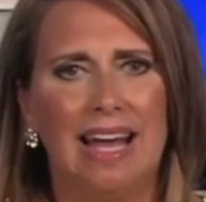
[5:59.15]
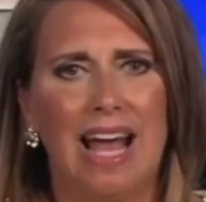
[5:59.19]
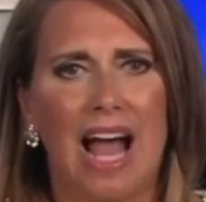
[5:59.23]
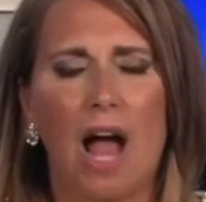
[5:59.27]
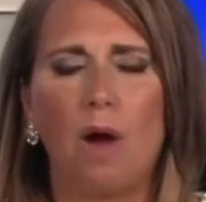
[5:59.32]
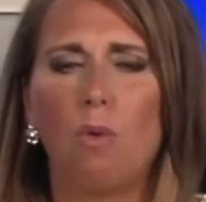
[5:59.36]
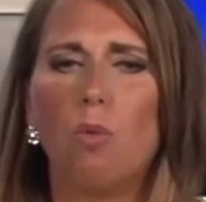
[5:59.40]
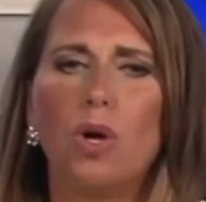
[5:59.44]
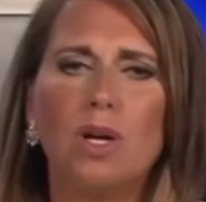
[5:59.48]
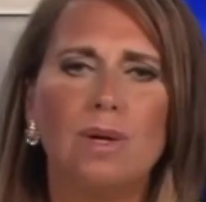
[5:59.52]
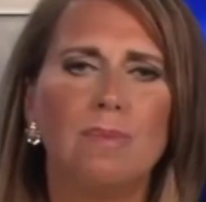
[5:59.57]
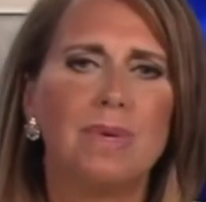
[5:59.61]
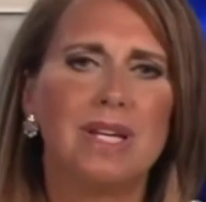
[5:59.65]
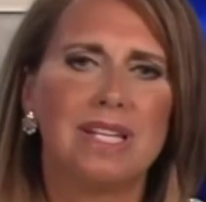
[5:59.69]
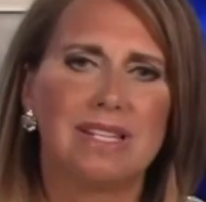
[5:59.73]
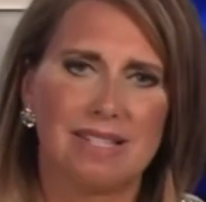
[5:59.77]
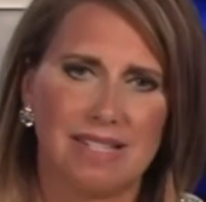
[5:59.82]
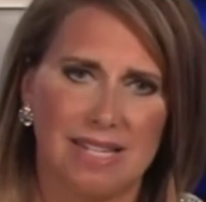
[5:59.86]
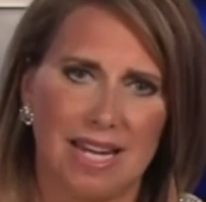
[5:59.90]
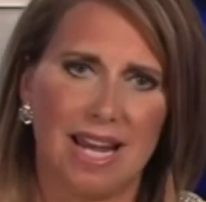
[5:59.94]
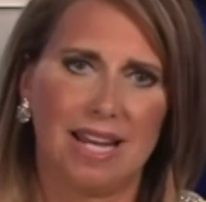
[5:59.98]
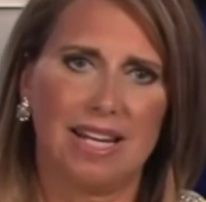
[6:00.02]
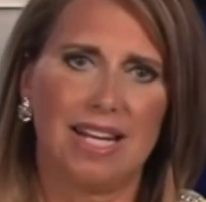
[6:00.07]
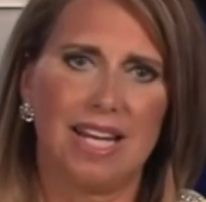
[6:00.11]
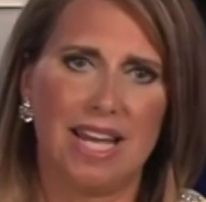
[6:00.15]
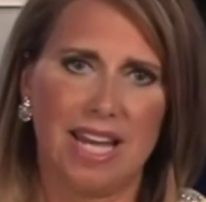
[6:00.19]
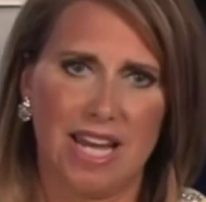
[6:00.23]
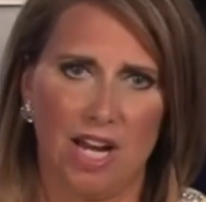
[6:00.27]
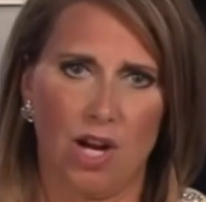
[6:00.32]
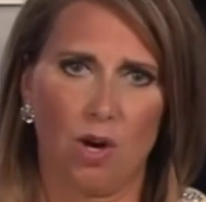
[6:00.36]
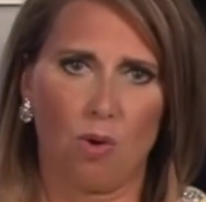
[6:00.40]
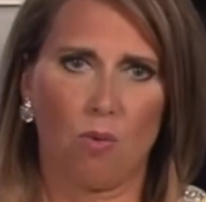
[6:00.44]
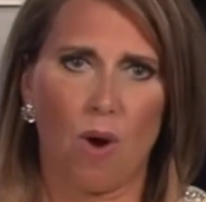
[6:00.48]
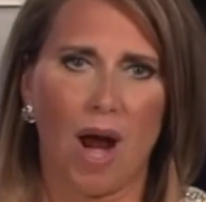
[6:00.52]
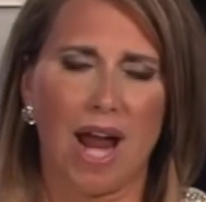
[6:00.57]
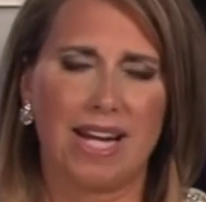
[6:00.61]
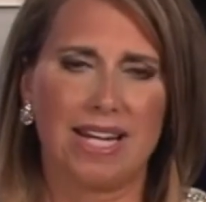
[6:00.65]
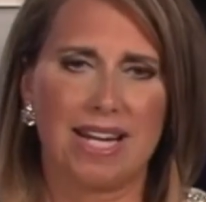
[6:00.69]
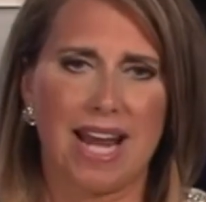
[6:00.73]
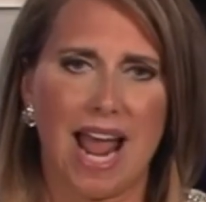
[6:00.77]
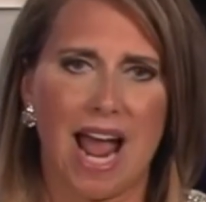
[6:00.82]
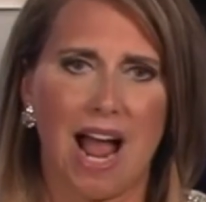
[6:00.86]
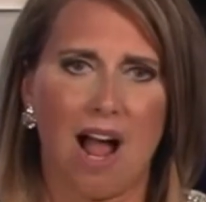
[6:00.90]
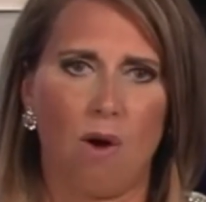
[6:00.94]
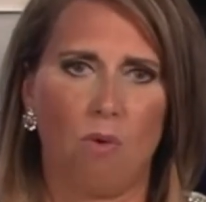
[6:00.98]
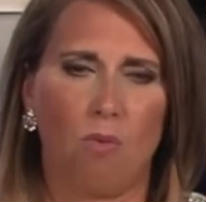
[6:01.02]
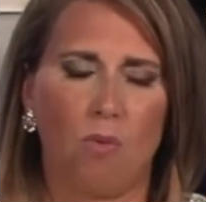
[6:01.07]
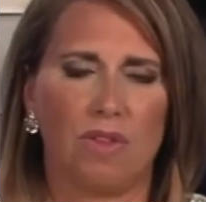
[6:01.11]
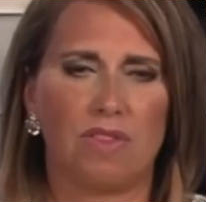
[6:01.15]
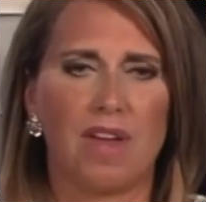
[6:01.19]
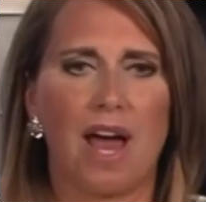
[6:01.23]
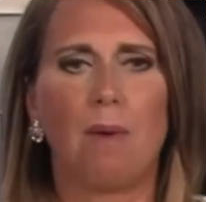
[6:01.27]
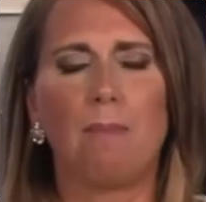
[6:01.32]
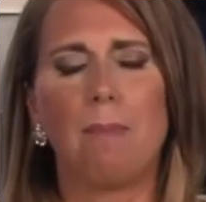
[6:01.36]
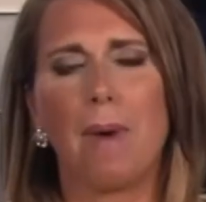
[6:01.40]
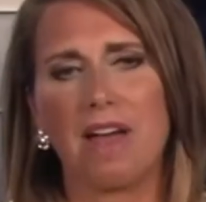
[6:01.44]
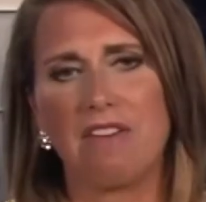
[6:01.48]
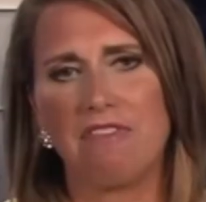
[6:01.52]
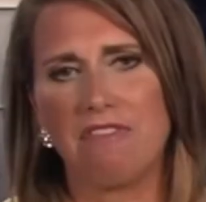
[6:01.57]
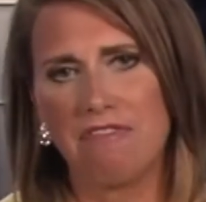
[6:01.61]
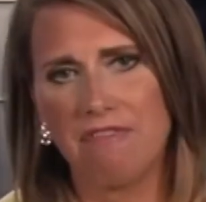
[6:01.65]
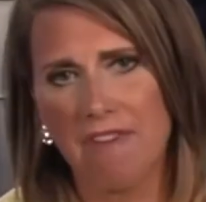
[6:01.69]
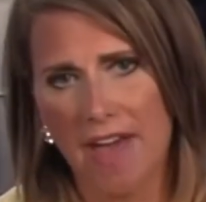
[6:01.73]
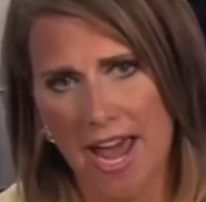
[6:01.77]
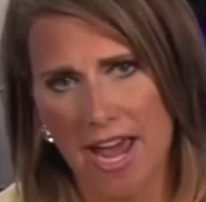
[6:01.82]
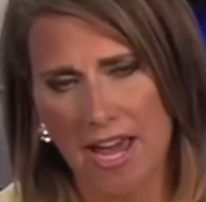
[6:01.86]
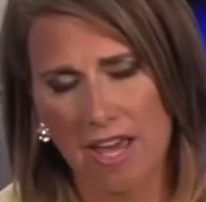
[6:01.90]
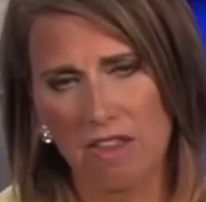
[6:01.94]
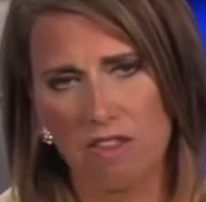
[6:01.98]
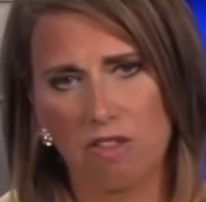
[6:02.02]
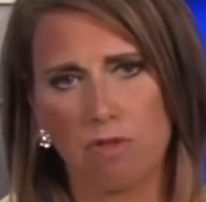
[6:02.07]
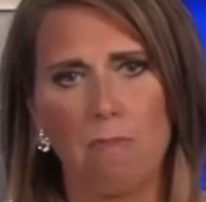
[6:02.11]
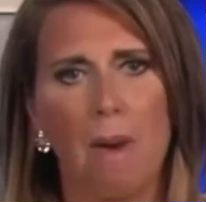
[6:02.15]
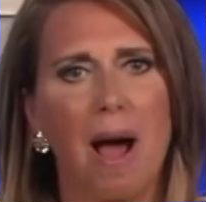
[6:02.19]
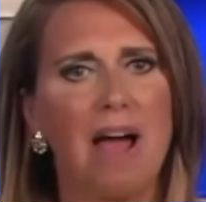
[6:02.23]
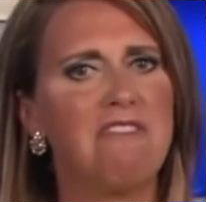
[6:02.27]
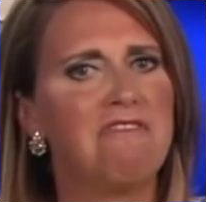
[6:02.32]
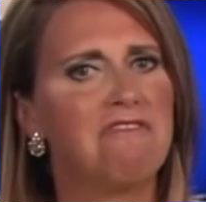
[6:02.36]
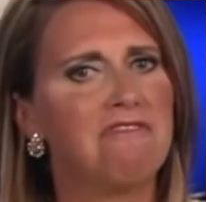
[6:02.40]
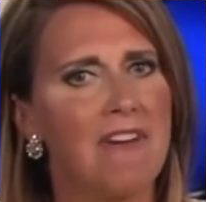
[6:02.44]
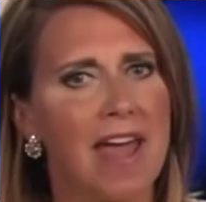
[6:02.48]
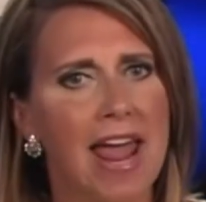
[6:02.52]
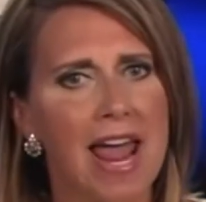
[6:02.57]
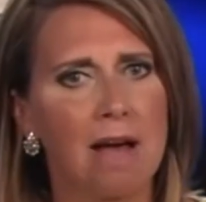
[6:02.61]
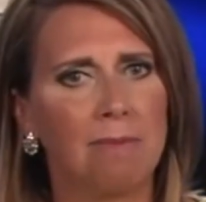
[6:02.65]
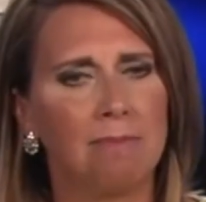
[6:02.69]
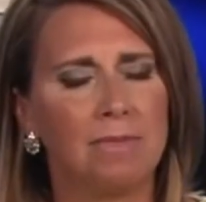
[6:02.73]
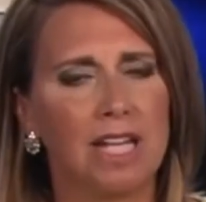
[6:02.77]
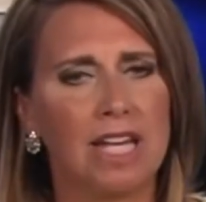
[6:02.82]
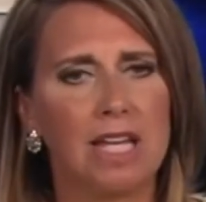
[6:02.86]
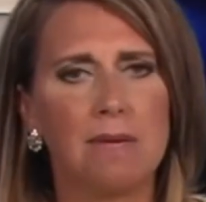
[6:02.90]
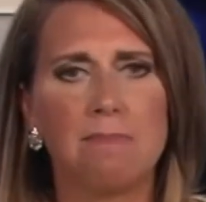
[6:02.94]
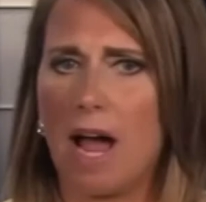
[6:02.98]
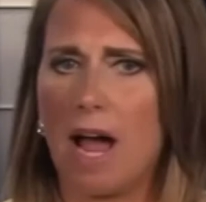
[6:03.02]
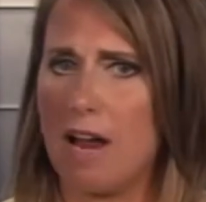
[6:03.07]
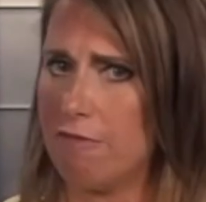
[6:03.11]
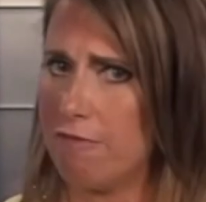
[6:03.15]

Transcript: I wouldn't be standing here right now without my faith, my family,